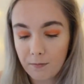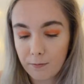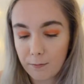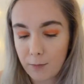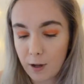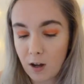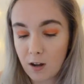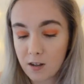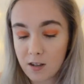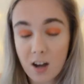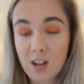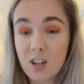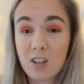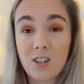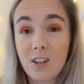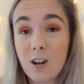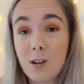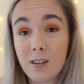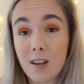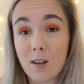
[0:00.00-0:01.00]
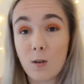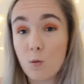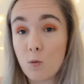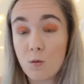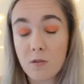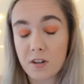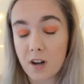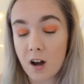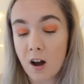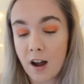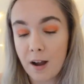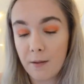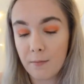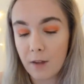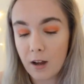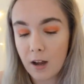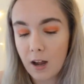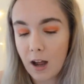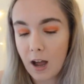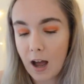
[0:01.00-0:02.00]
because I just use it all the time.
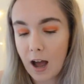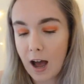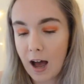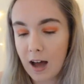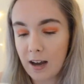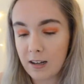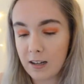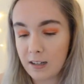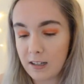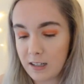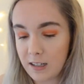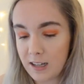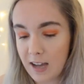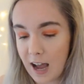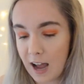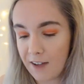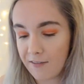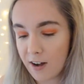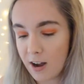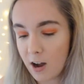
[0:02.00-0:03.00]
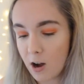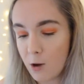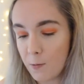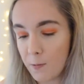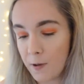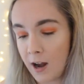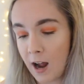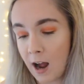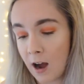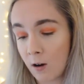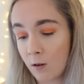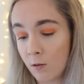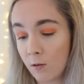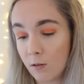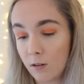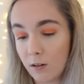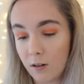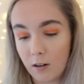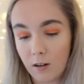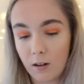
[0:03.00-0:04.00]
And yeah, if I open it out
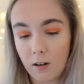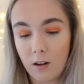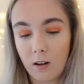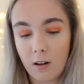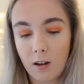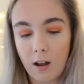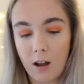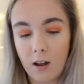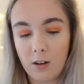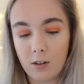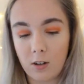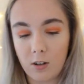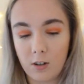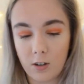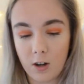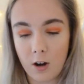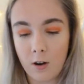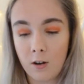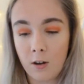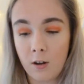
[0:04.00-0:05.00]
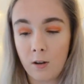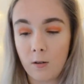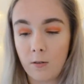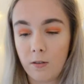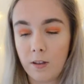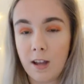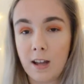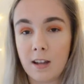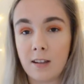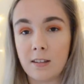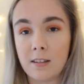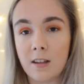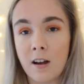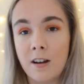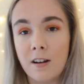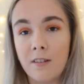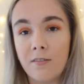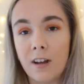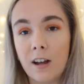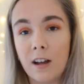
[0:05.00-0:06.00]
and just show you the
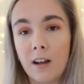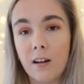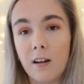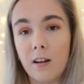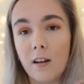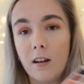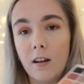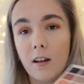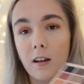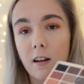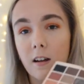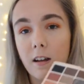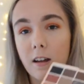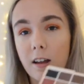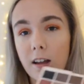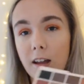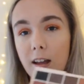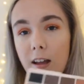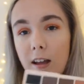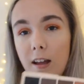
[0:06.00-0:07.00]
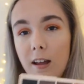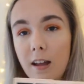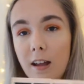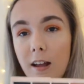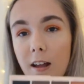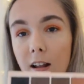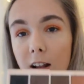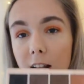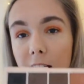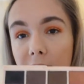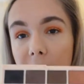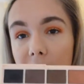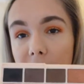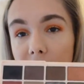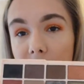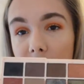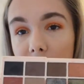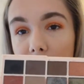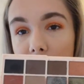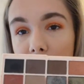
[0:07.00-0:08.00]
inside of it, like,
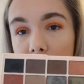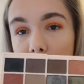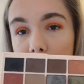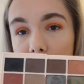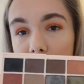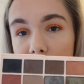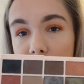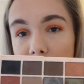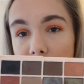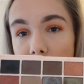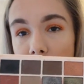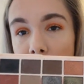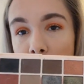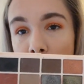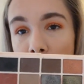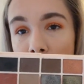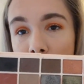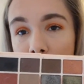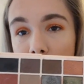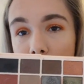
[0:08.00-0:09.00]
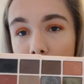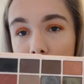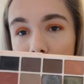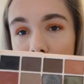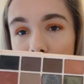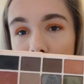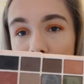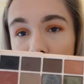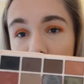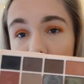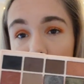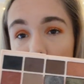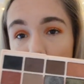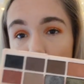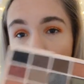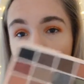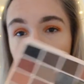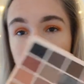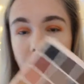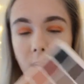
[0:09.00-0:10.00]
can you see how well used that is? You
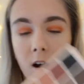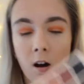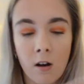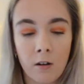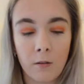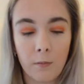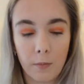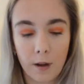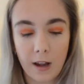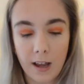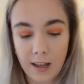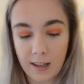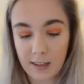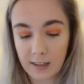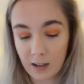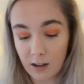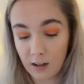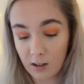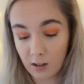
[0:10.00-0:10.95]
probably can't, but it